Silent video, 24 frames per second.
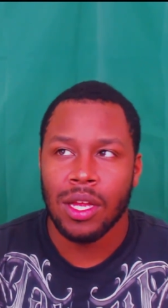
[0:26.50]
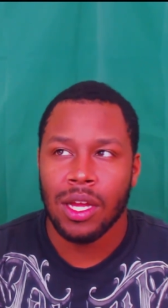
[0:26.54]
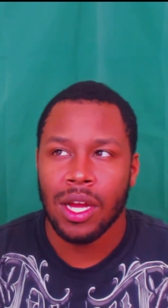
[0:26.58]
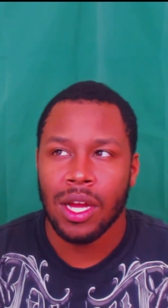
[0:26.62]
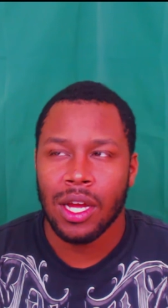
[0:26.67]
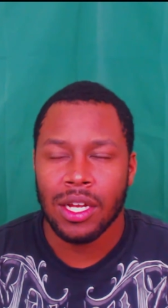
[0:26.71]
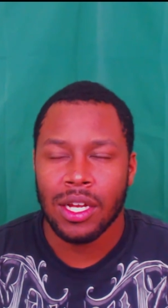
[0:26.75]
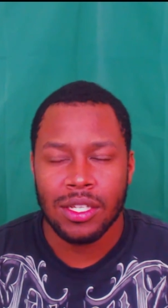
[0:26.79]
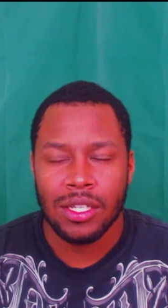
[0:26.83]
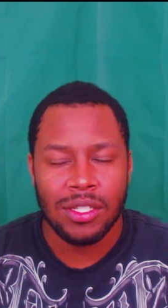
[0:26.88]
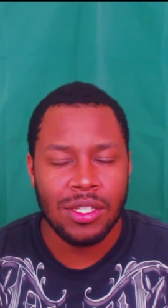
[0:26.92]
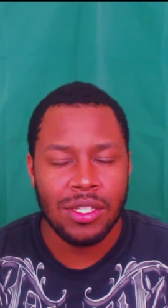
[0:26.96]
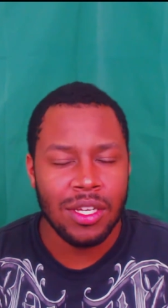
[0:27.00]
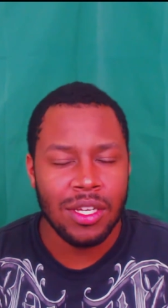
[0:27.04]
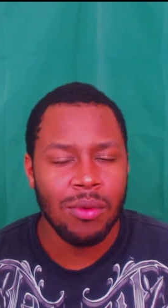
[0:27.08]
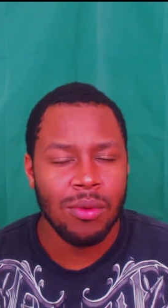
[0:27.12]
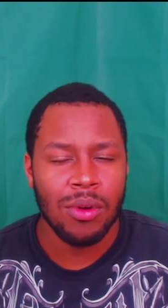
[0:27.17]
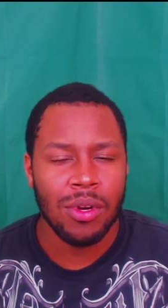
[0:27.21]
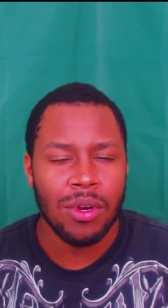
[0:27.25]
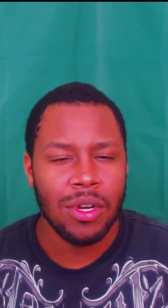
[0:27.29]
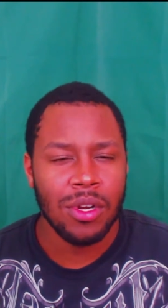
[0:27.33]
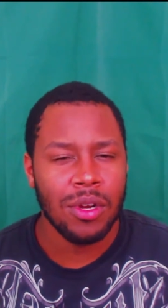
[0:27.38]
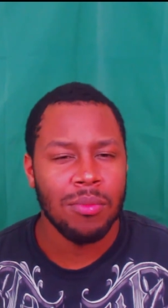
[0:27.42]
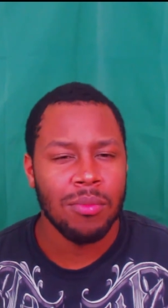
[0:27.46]
I still
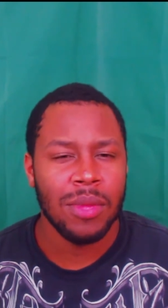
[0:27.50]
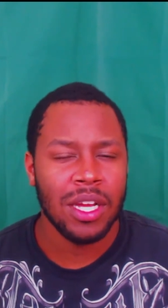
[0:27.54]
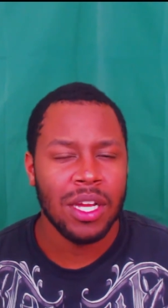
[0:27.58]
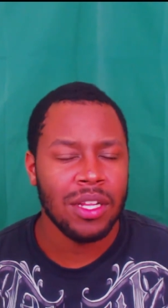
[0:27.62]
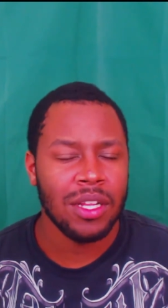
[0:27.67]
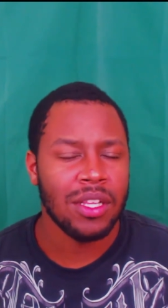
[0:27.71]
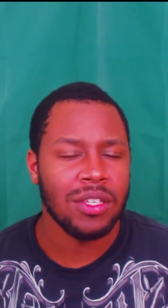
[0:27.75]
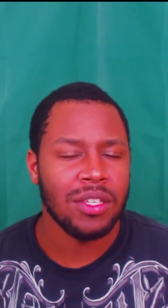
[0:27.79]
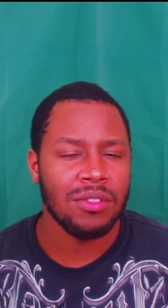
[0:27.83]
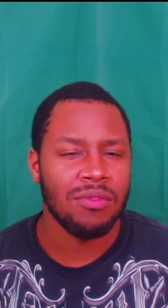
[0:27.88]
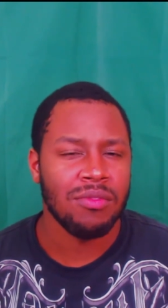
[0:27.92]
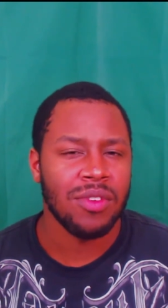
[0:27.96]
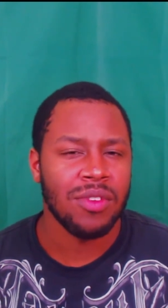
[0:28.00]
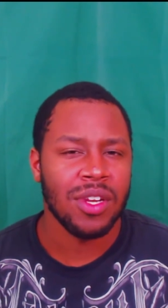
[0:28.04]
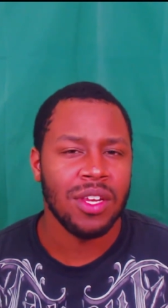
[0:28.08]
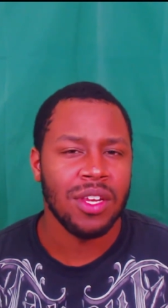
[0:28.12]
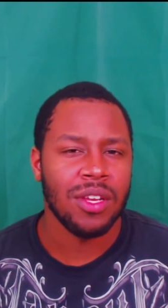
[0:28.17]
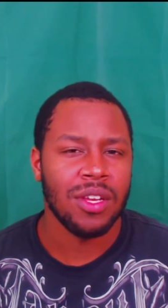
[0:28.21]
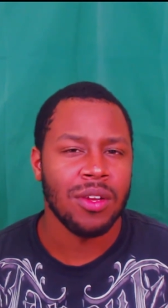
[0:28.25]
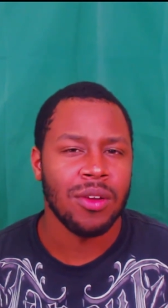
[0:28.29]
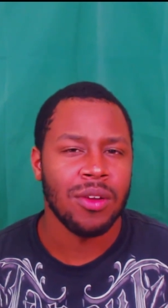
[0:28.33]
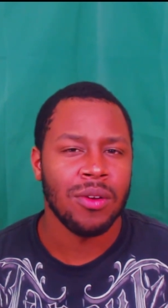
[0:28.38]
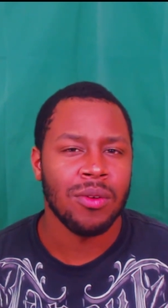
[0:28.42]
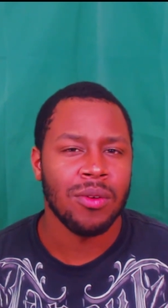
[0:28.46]
wanted to make this
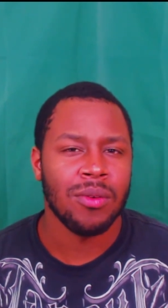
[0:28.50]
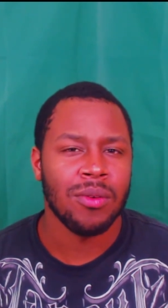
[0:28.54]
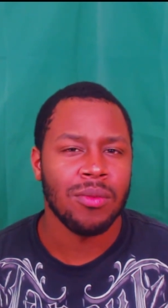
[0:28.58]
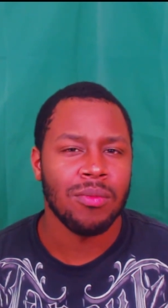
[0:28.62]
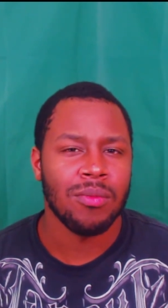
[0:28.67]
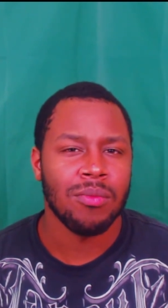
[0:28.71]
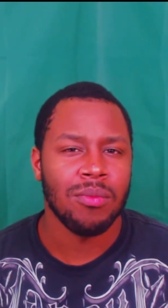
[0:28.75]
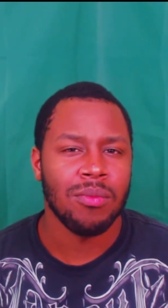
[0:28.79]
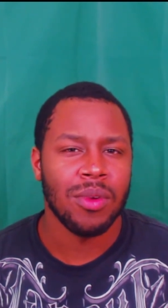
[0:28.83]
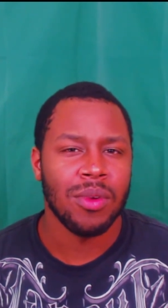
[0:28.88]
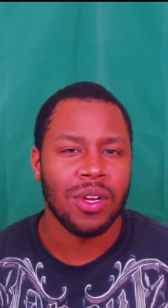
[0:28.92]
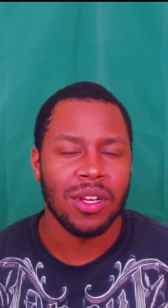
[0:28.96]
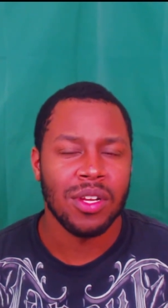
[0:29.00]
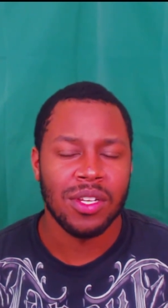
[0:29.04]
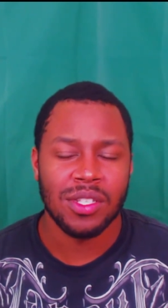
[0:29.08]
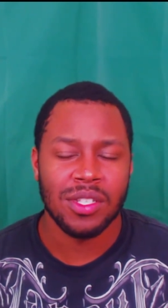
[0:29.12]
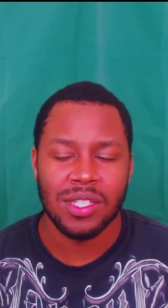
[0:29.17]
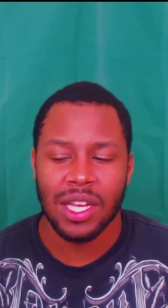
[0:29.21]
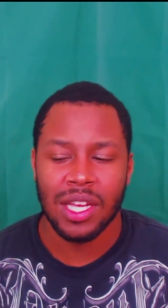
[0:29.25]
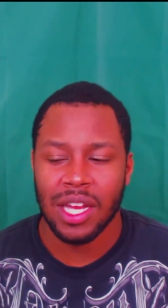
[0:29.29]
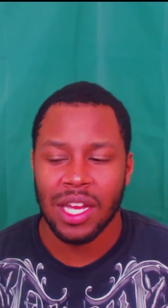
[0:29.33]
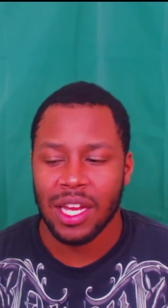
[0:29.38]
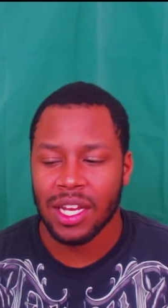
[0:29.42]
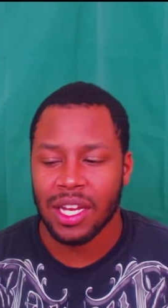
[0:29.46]
video. Because,
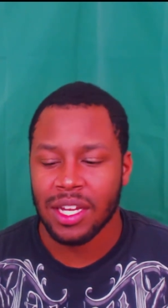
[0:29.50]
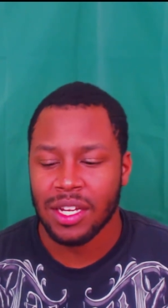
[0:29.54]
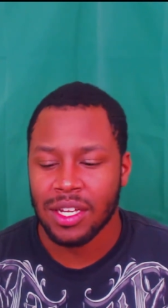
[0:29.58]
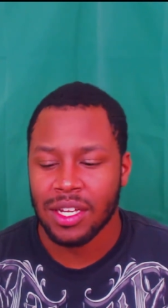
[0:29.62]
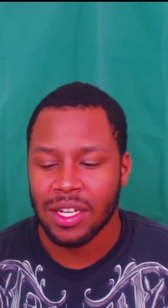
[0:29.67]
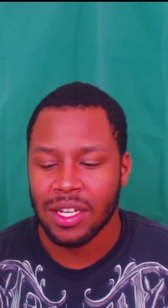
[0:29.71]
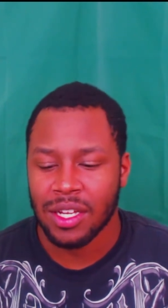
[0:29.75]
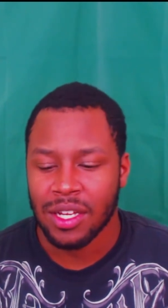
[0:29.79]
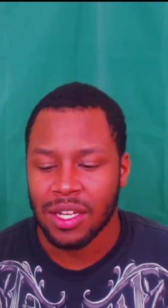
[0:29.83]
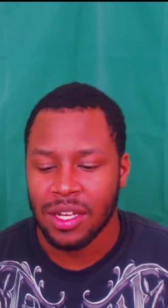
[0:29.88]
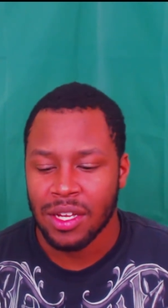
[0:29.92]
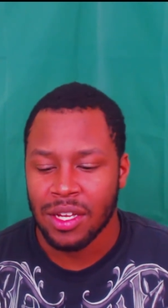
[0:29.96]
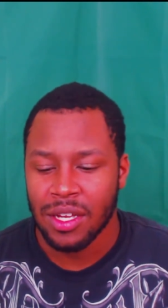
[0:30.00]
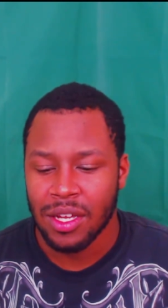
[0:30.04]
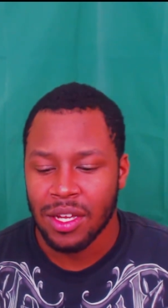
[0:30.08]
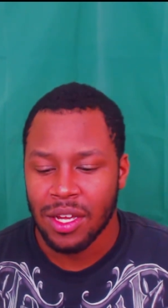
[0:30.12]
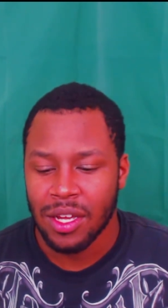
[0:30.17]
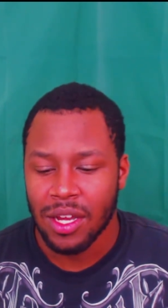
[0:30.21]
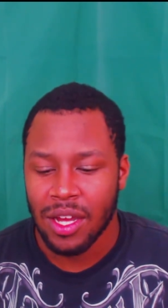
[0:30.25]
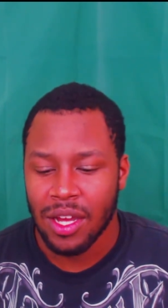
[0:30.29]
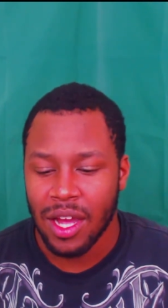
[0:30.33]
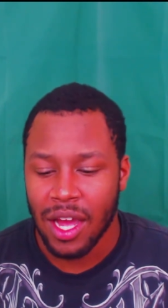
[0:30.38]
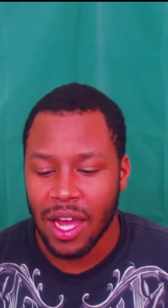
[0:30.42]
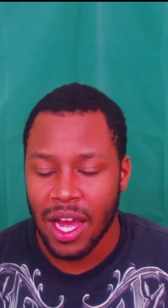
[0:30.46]
heck,
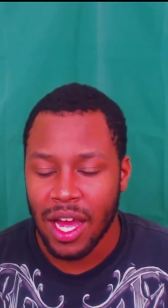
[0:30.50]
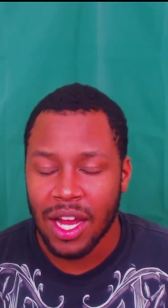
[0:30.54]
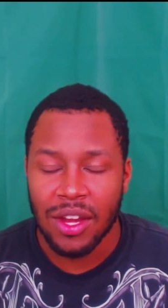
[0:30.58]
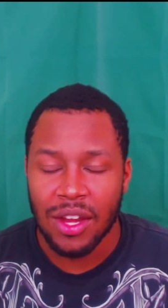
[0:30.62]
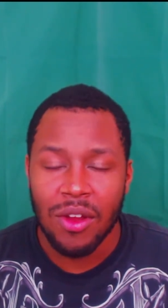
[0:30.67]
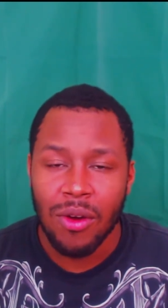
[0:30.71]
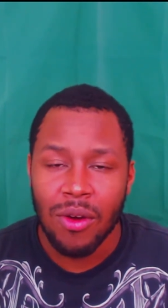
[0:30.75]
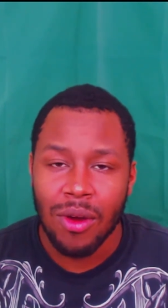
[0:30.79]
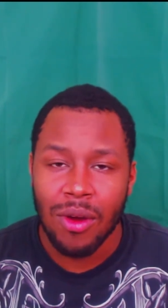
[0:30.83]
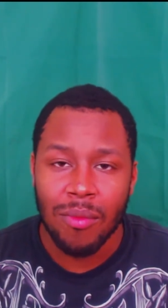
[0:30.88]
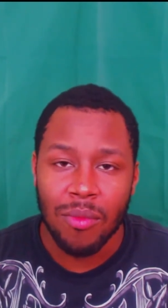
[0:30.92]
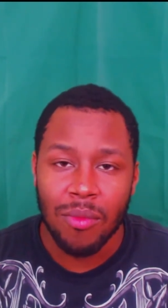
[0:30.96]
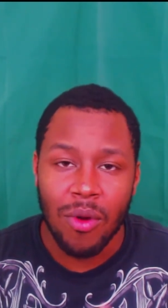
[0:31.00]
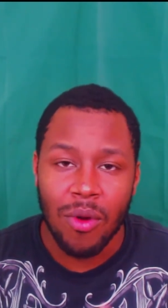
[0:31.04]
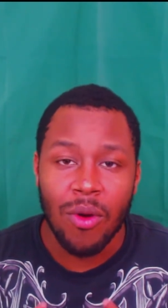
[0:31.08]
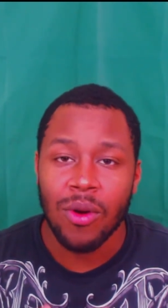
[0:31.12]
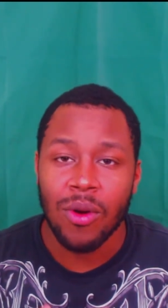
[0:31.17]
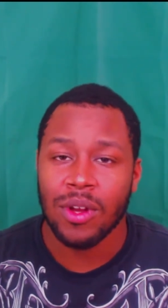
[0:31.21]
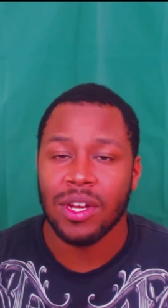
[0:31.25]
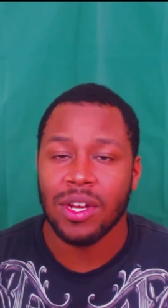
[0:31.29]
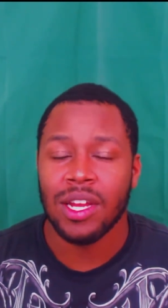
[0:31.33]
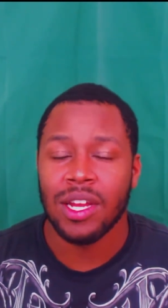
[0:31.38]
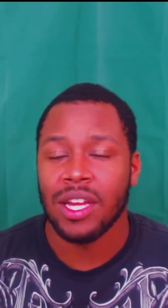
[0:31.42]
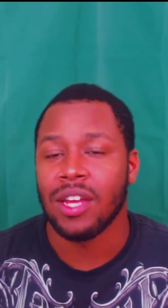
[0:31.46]
I know I'm
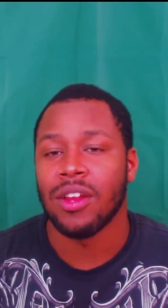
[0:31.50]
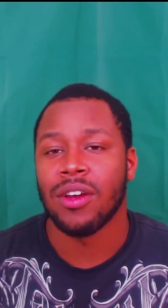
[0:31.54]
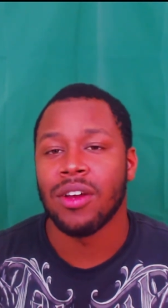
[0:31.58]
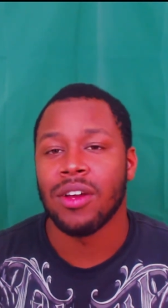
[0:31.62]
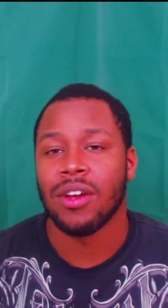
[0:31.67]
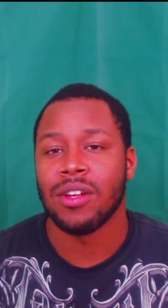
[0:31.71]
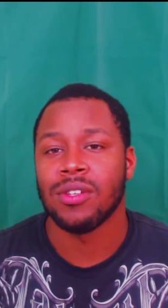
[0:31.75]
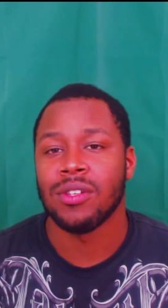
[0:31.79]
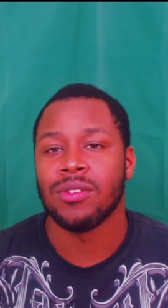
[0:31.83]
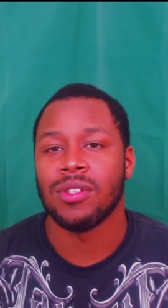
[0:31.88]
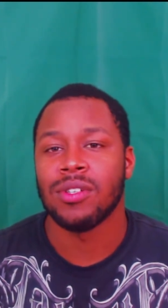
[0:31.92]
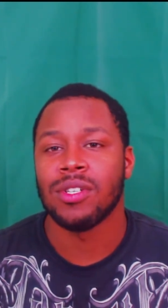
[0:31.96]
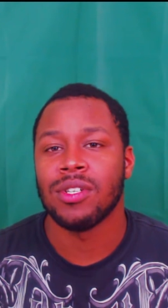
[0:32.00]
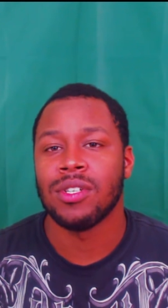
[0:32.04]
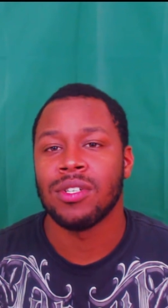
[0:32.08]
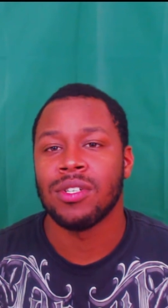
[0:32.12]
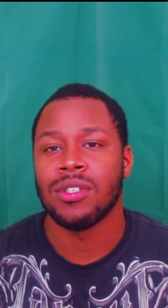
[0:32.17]
going to hit 100.